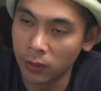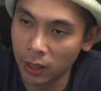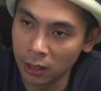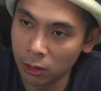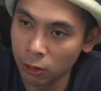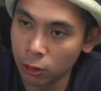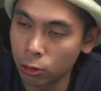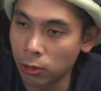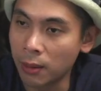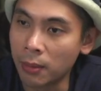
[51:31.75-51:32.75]
Another
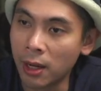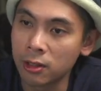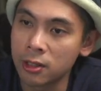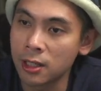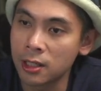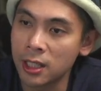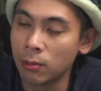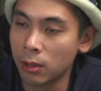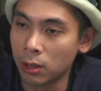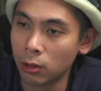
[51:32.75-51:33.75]
tray mount
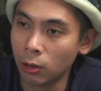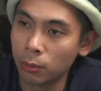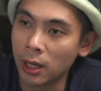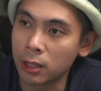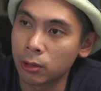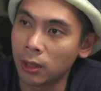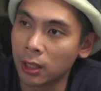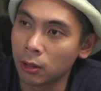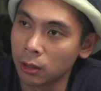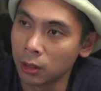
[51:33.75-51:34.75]
60 with no brass
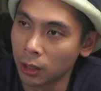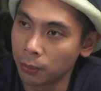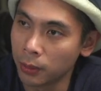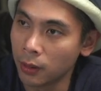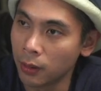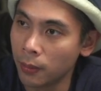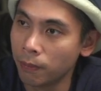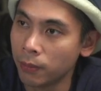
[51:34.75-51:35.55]
weight called the Clippa.